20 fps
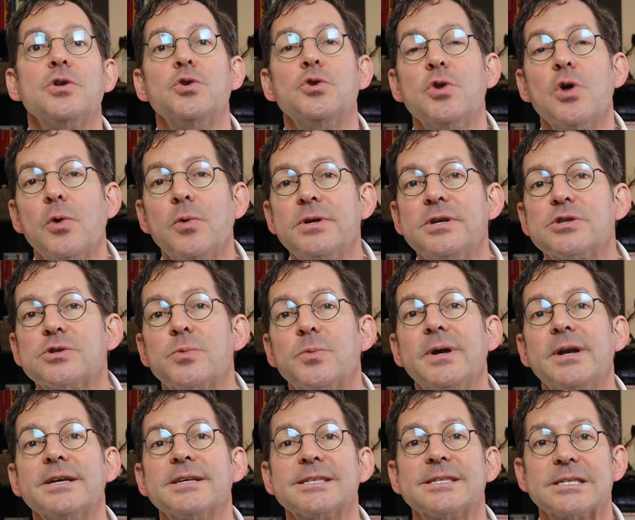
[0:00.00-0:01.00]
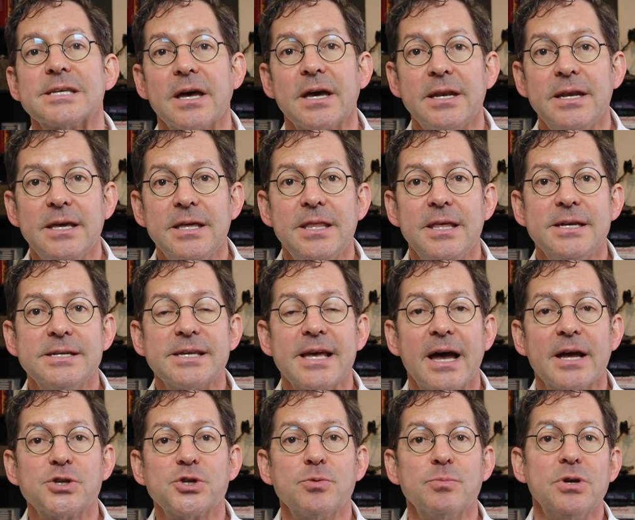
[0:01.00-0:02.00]
Notice when assigning these
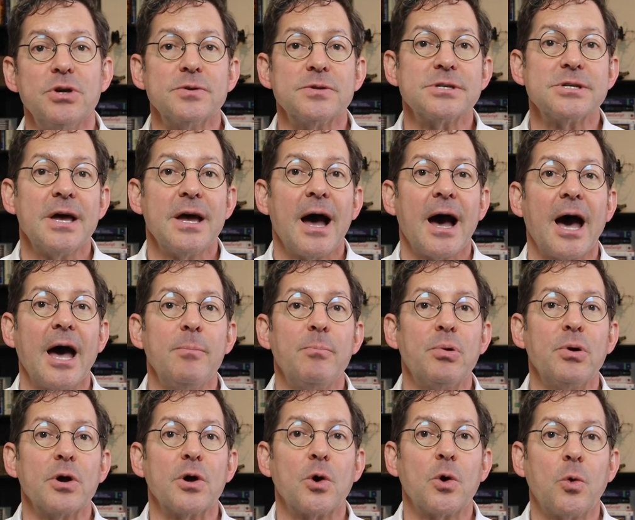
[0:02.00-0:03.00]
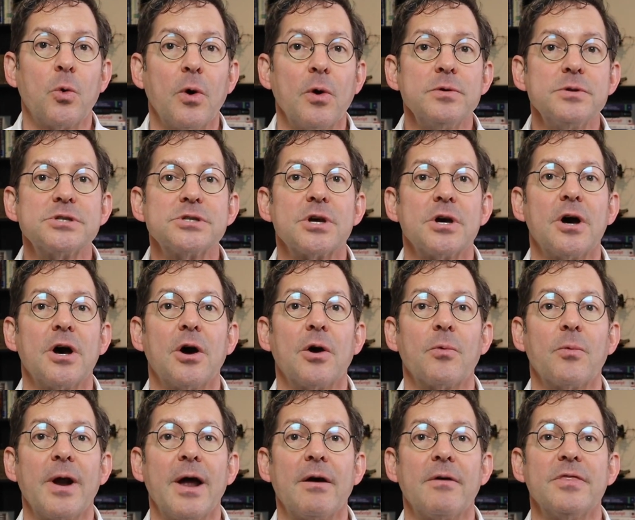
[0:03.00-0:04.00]
attributes, I put quotes
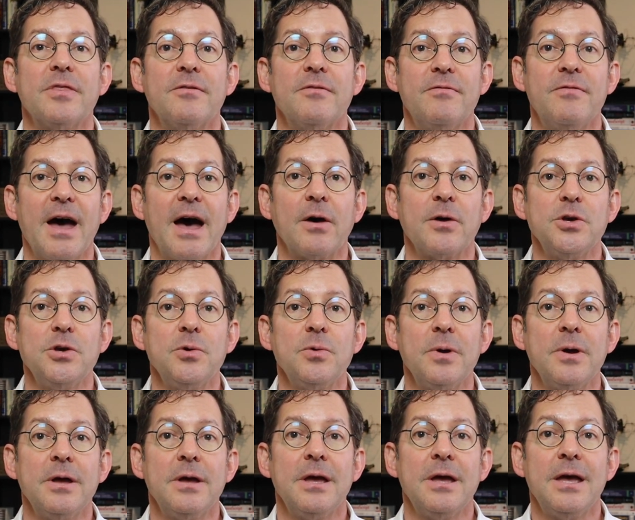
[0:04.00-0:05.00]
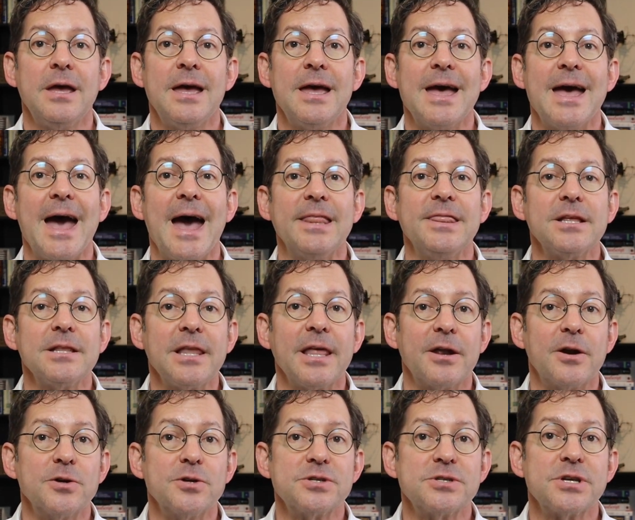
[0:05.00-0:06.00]
around the value and the
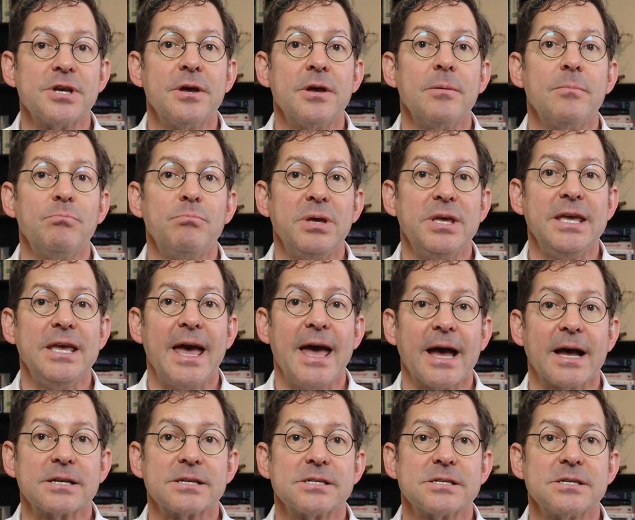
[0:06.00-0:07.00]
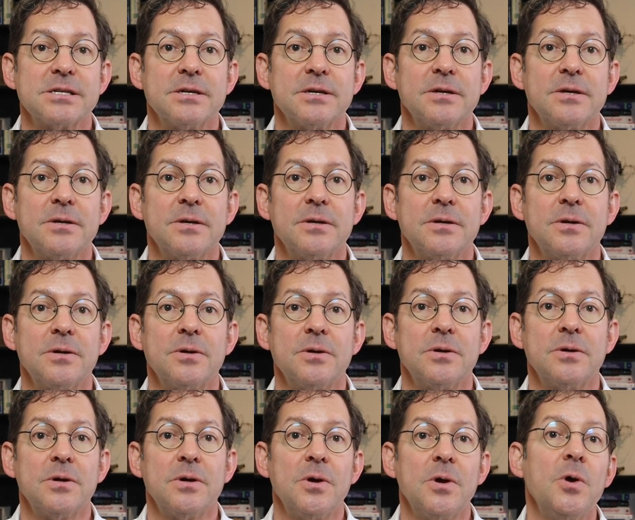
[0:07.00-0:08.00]
letters px.
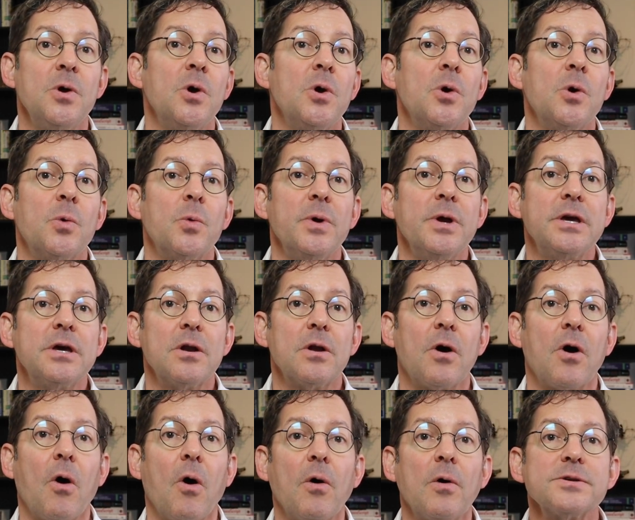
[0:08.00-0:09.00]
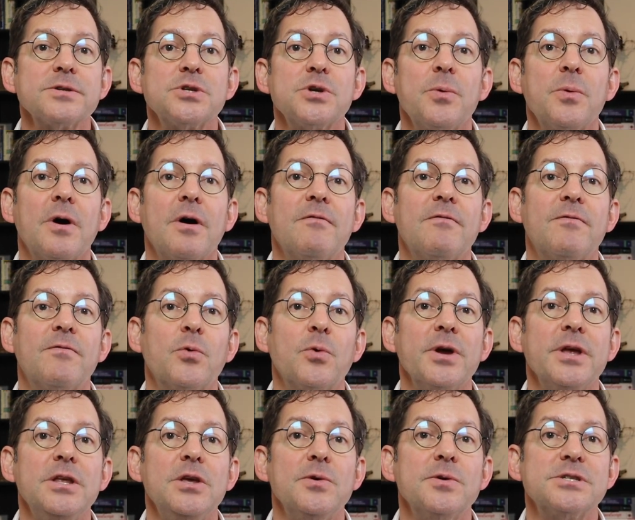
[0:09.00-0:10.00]
We could also
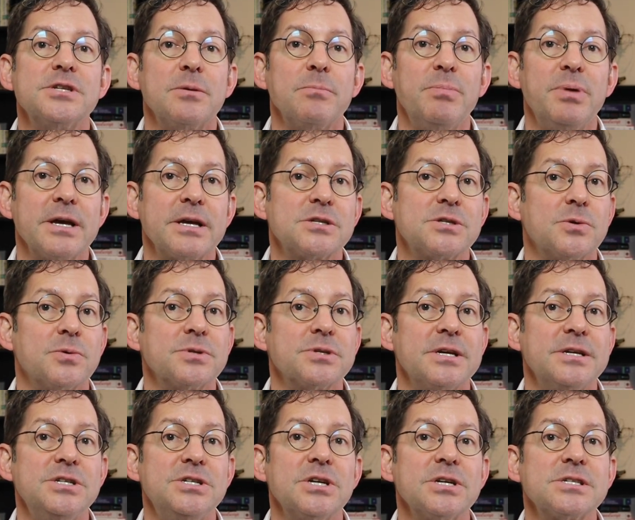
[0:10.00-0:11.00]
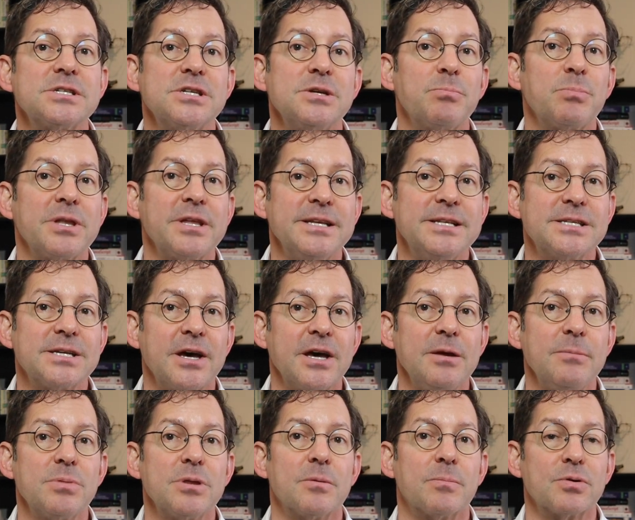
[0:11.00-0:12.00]
avoid using pixels and just simply
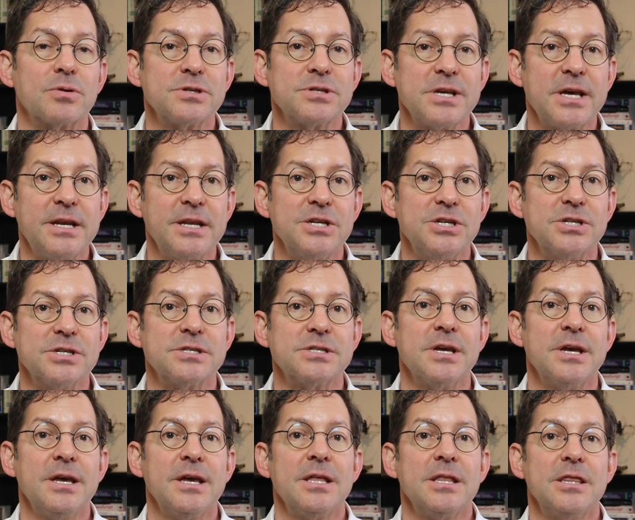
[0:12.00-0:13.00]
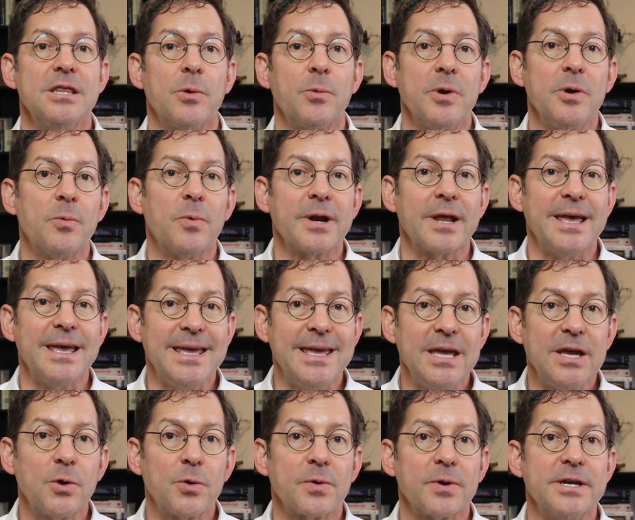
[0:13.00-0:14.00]
type the percentages that we want to
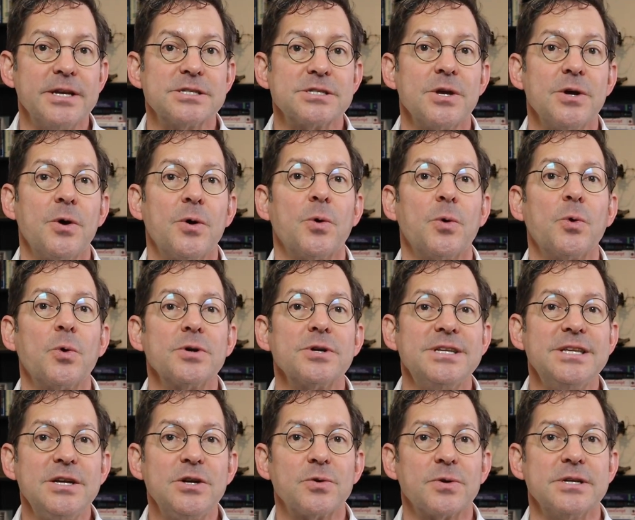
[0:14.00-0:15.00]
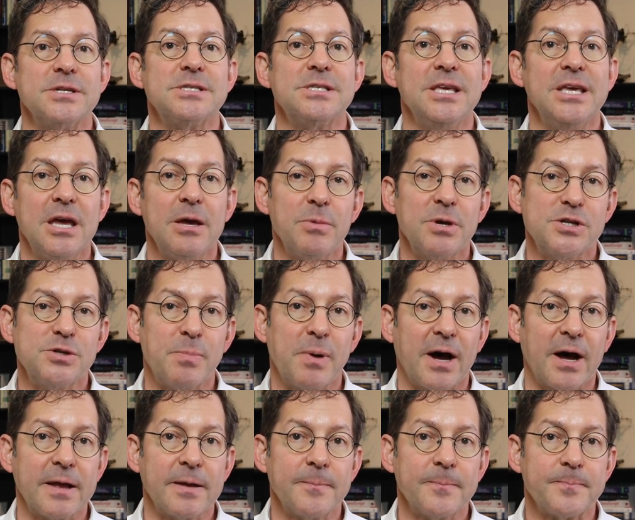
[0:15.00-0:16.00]
increase or decrease the image
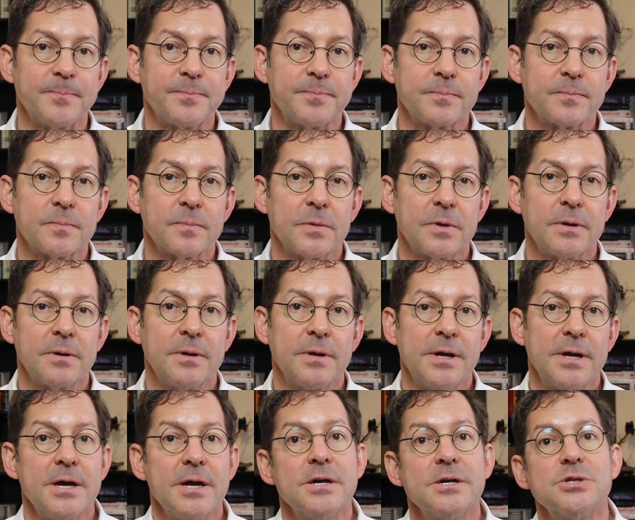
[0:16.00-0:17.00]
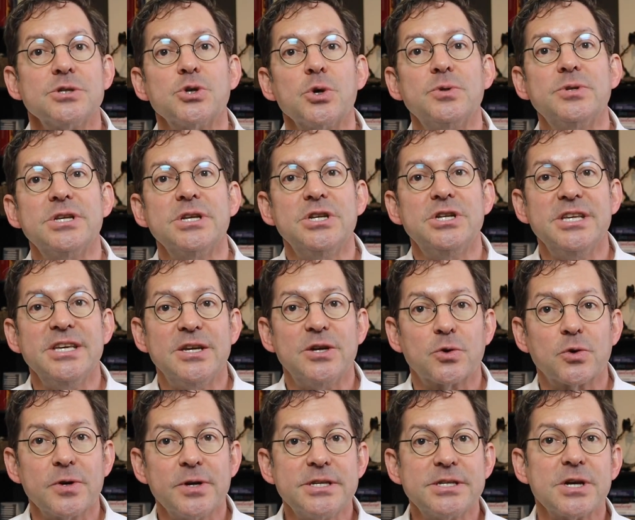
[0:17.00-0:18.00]
by. So to
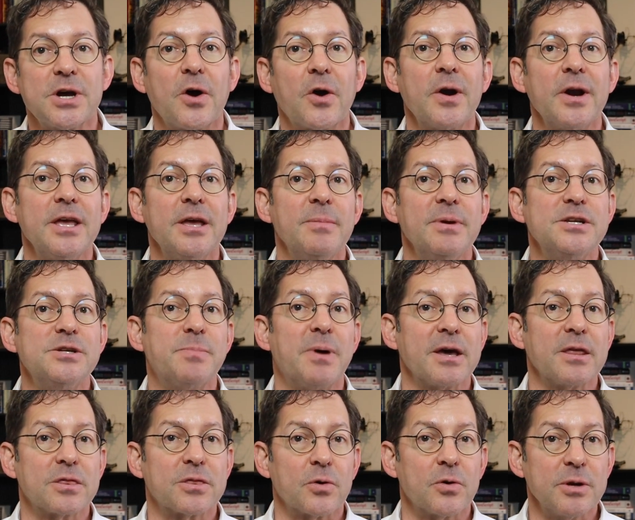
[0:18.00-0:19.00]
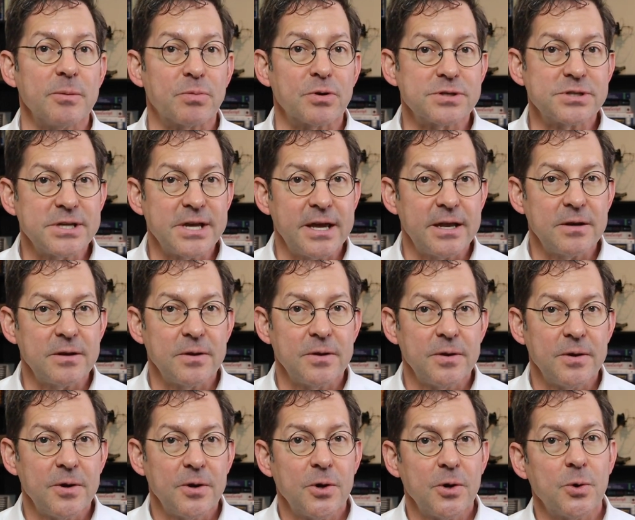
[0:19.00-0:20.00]
decrease our image by 30%,
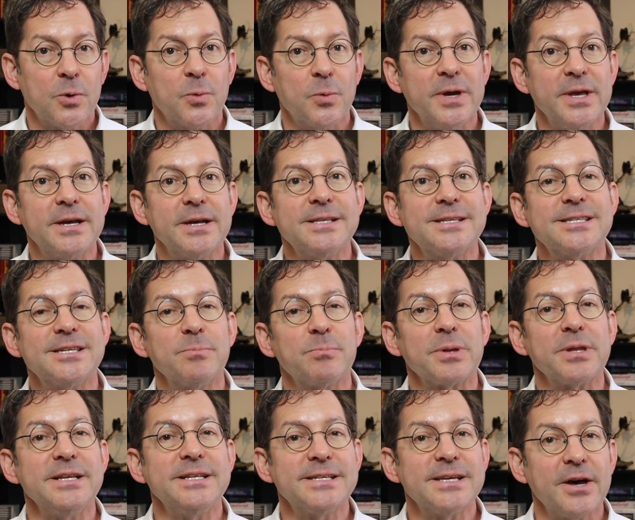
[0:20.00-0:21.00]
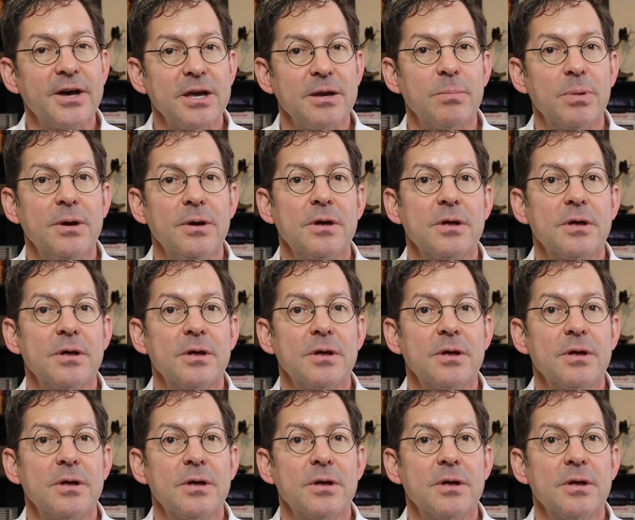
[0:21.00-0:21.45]
we could simply type